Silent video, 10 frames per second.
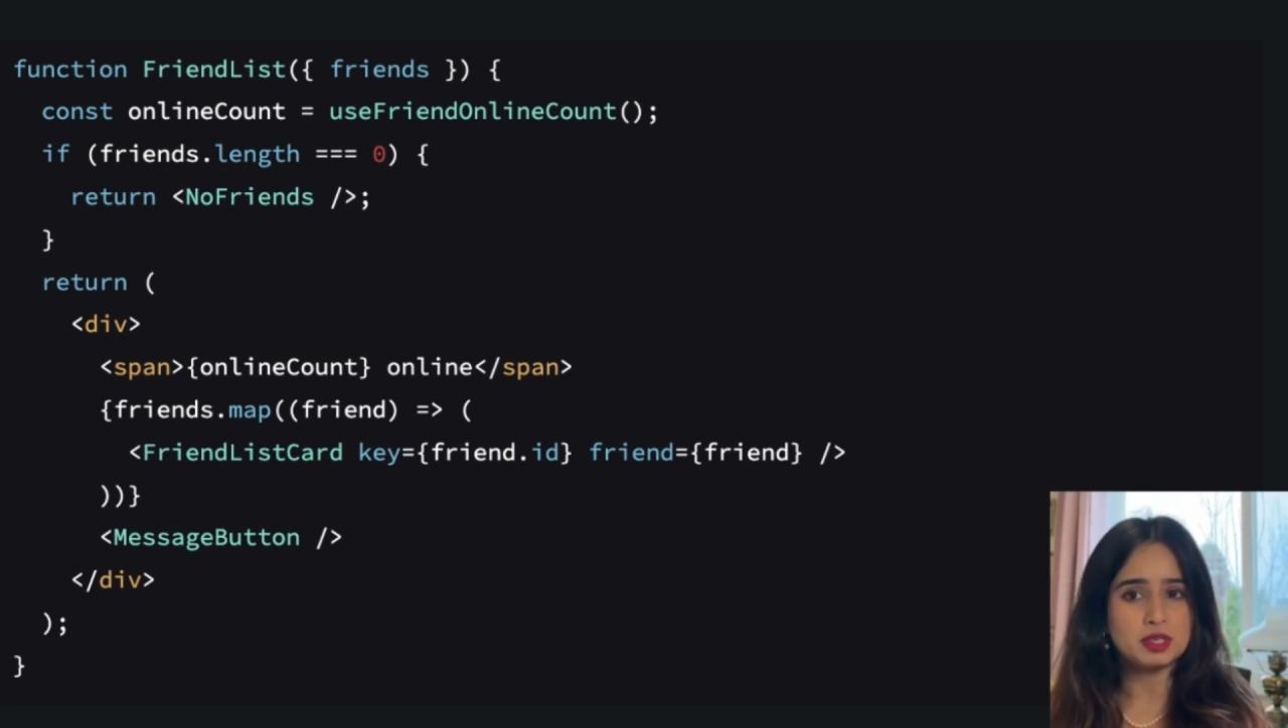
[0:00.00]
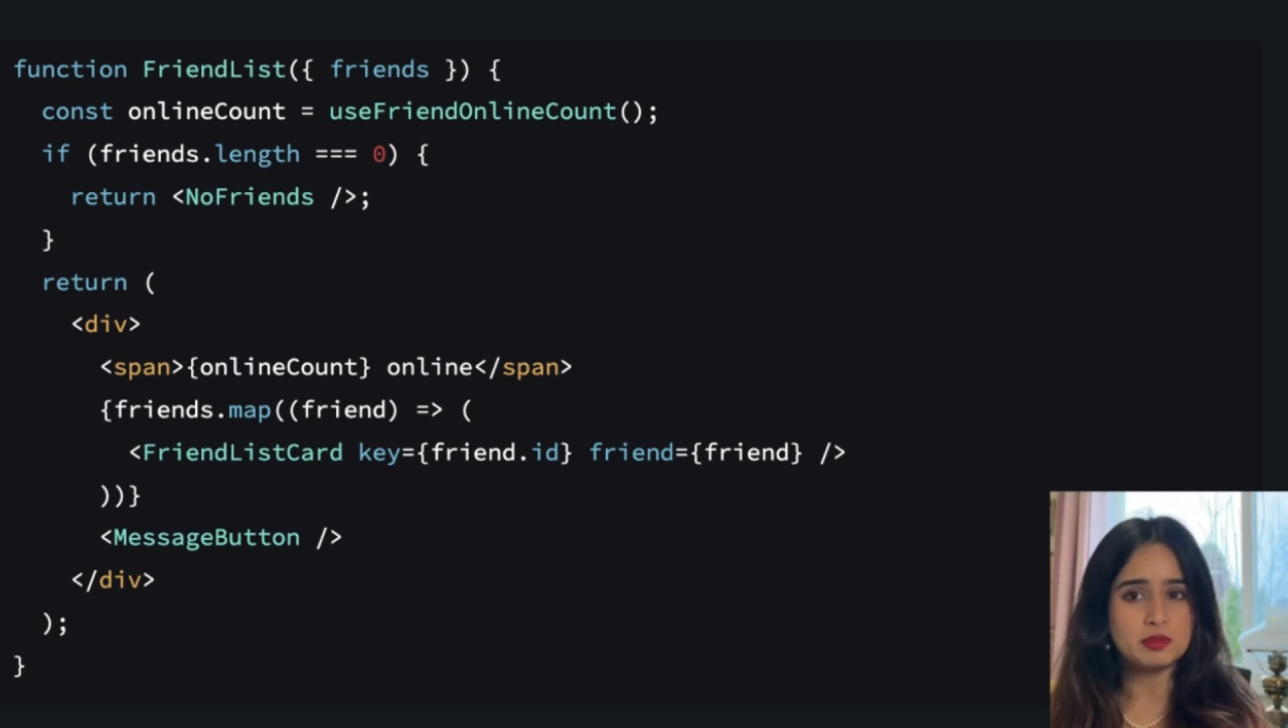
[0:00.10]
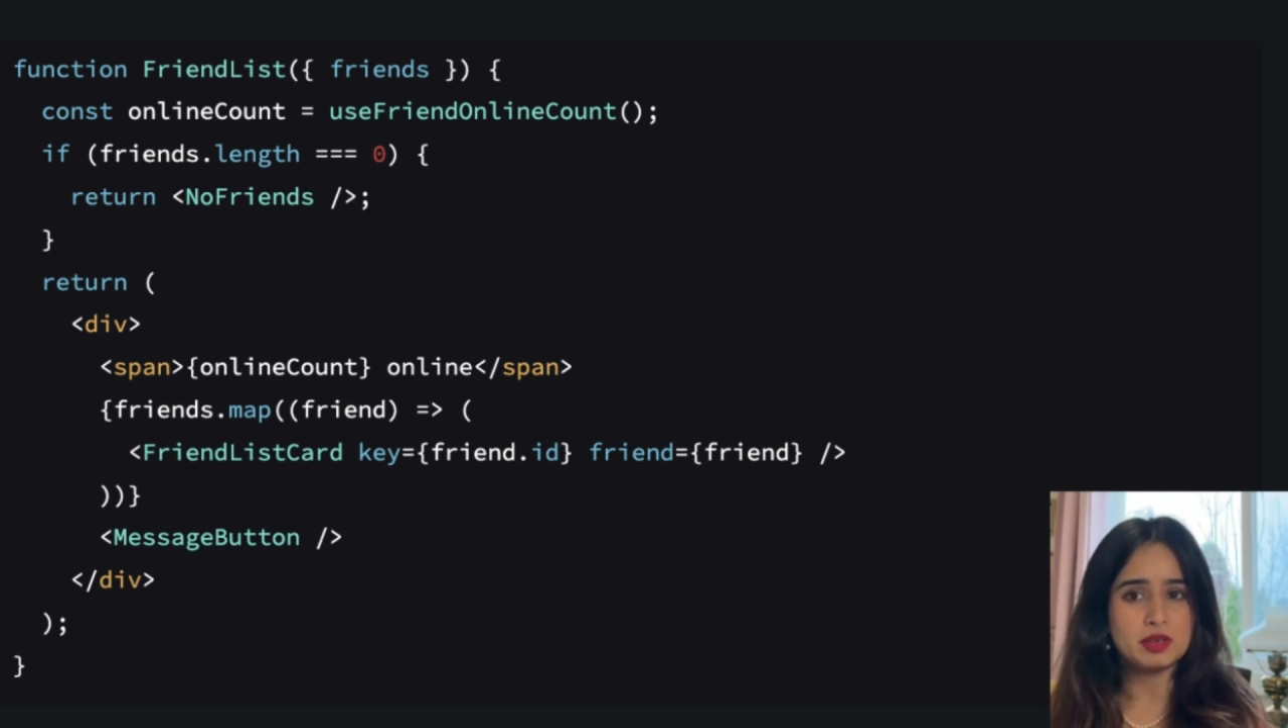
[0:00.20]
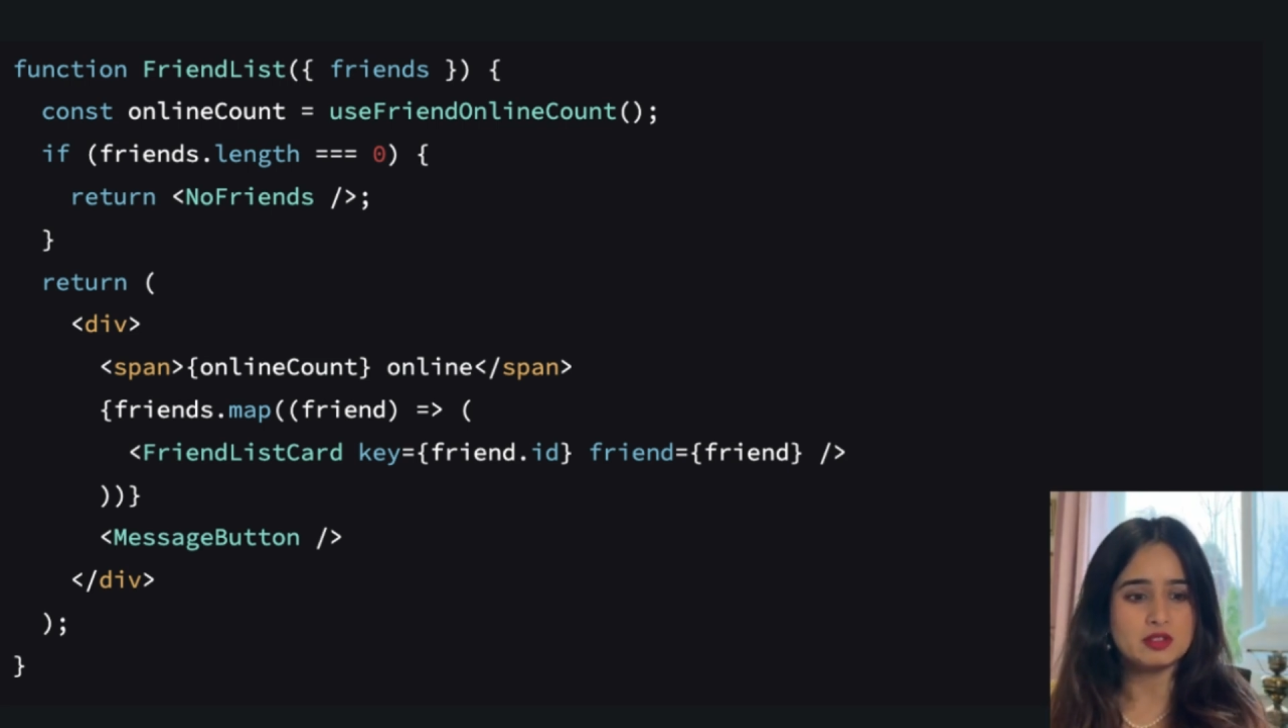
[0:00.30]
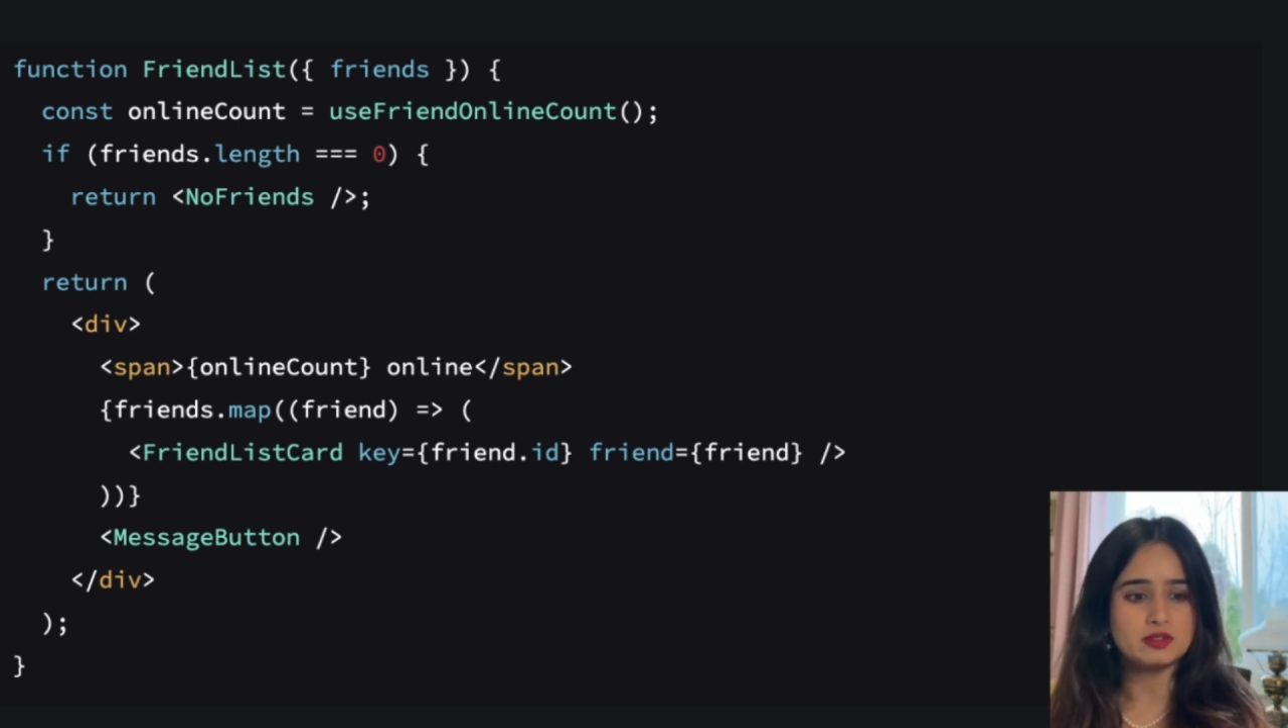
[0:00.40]

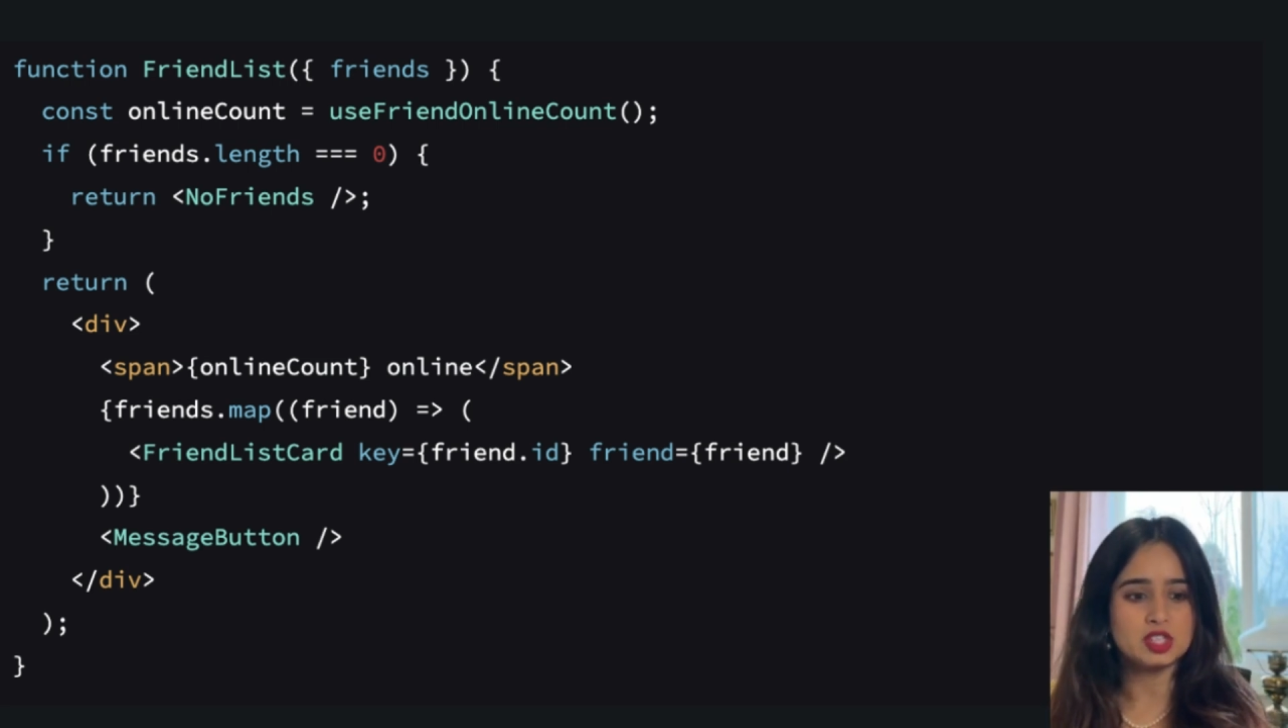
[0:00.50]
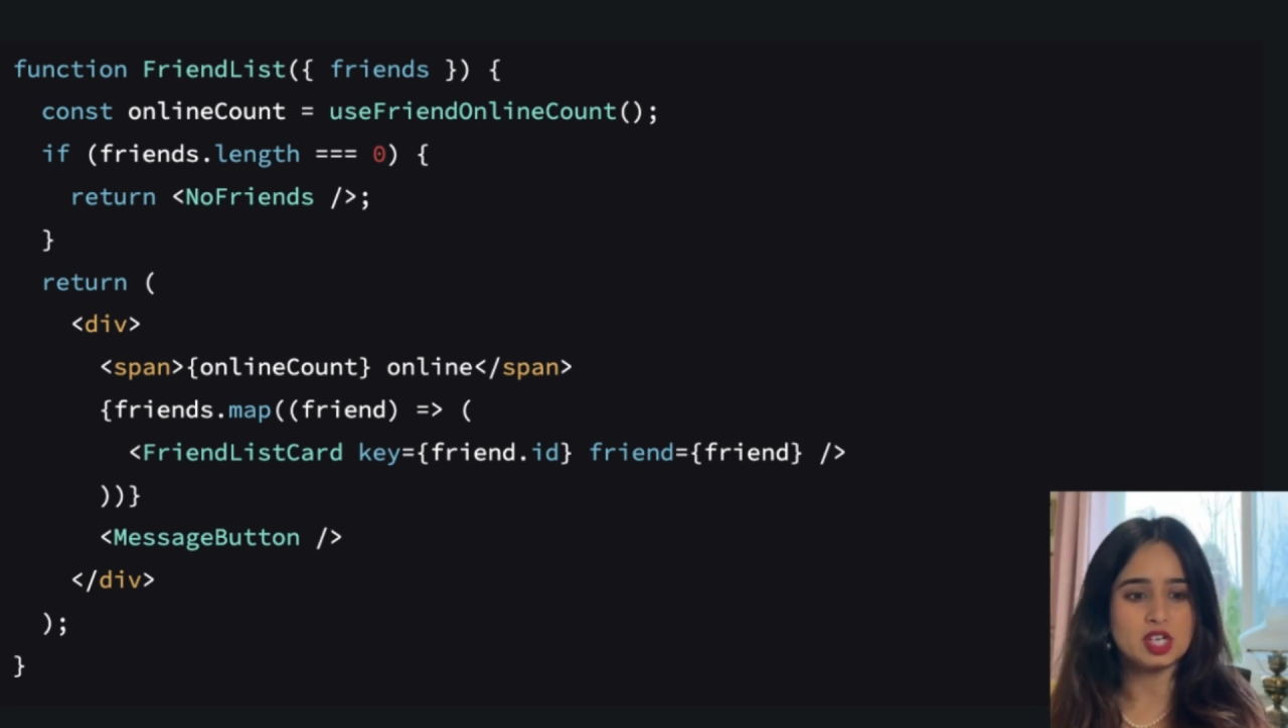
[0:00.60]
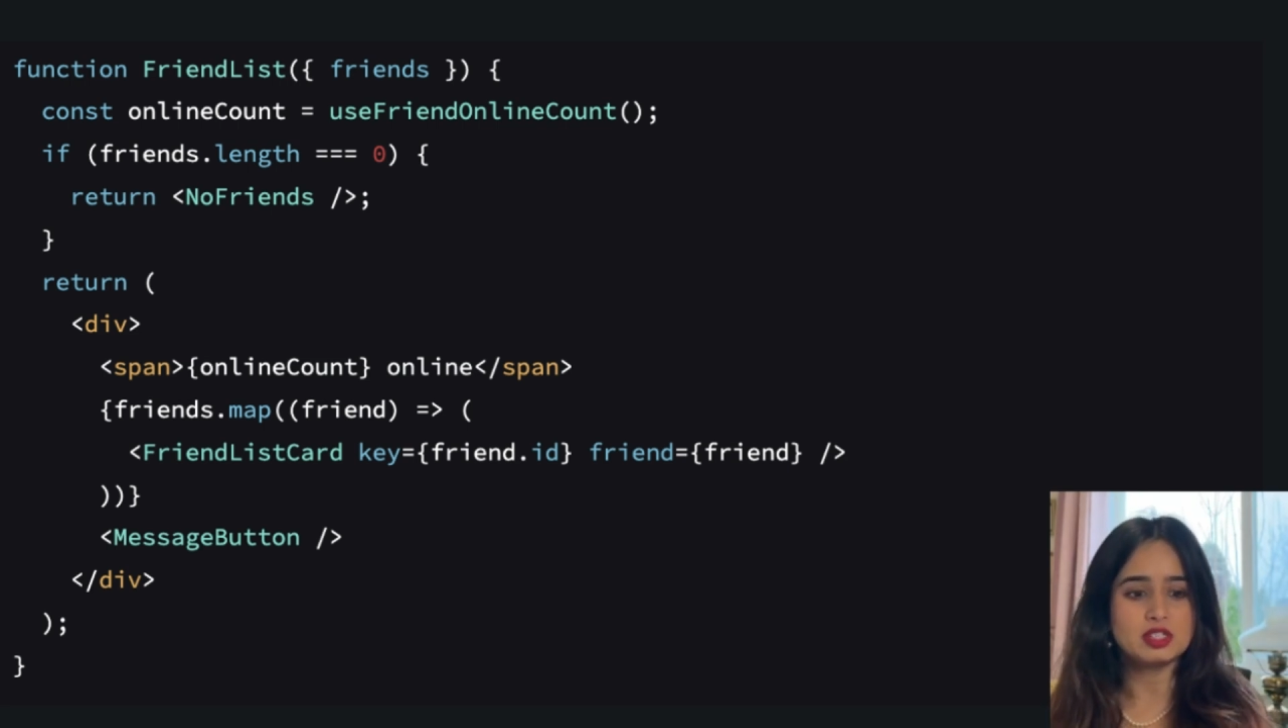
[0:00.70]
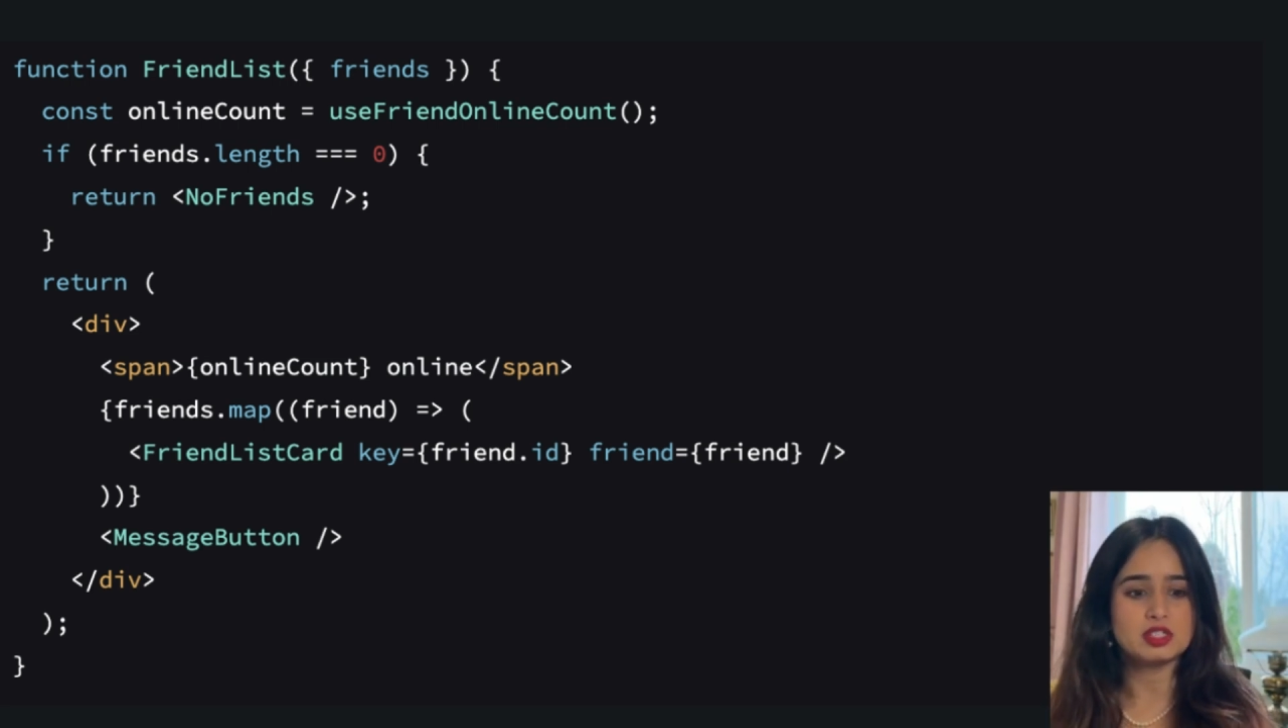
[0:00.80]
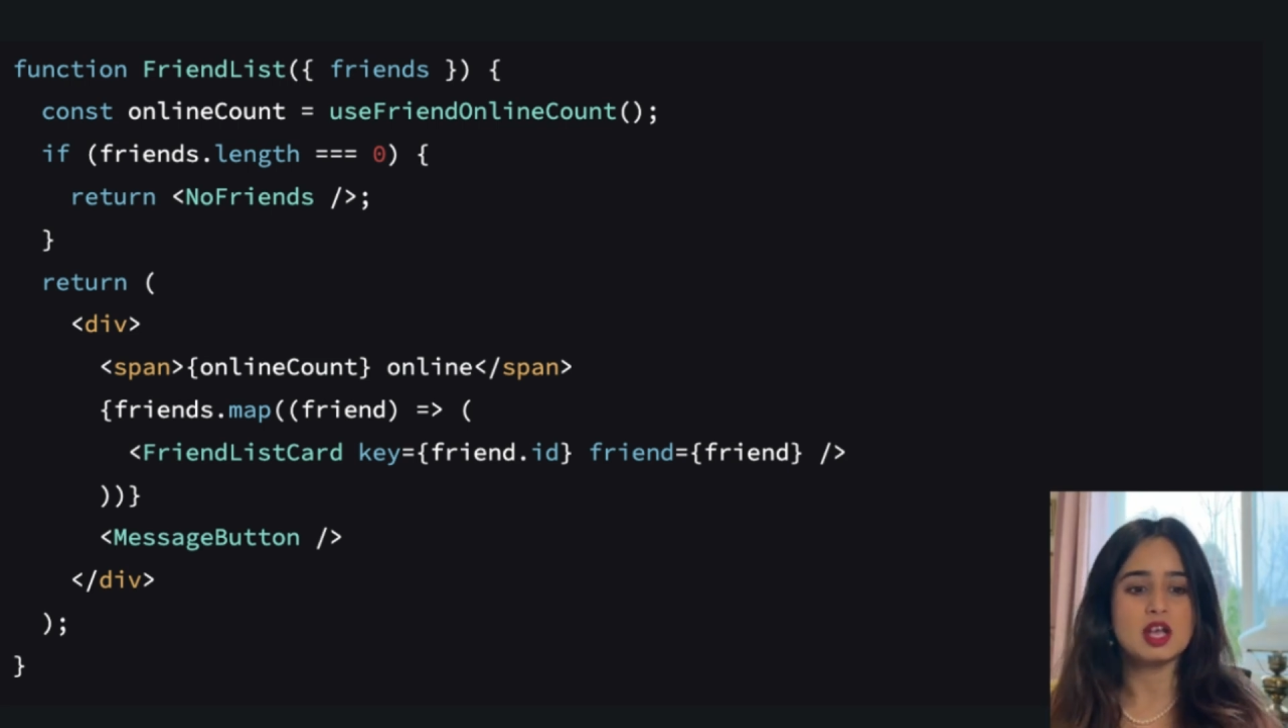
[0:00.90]
may have
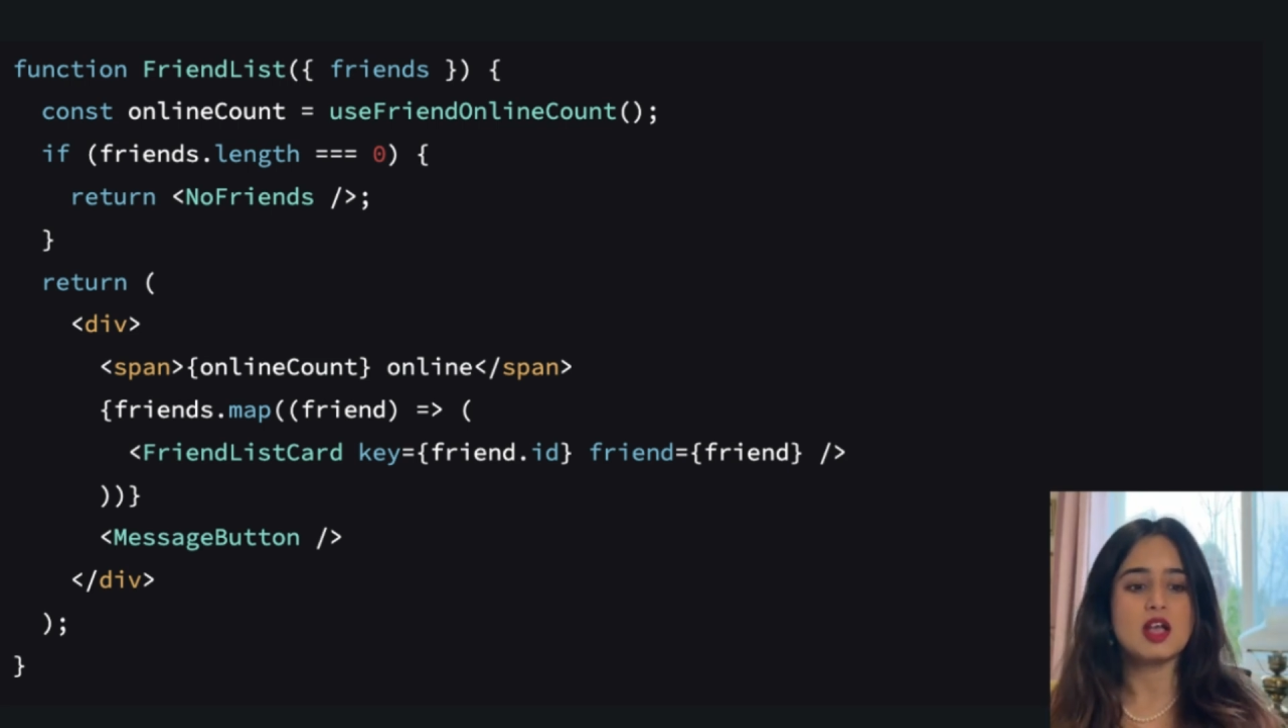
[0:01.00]
changed,